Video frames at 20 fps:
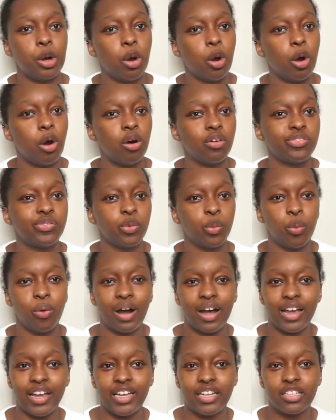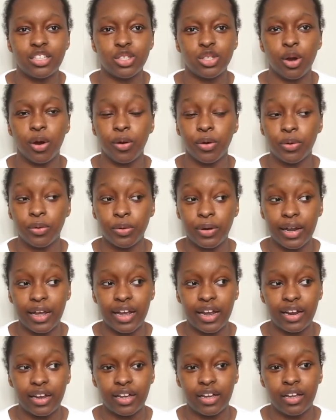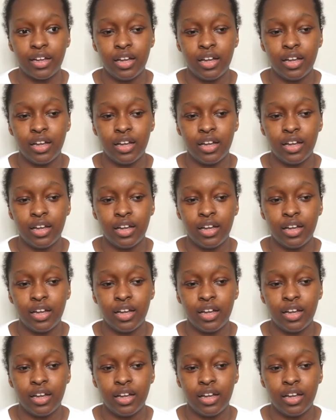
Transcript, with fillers: off-white turtleneck,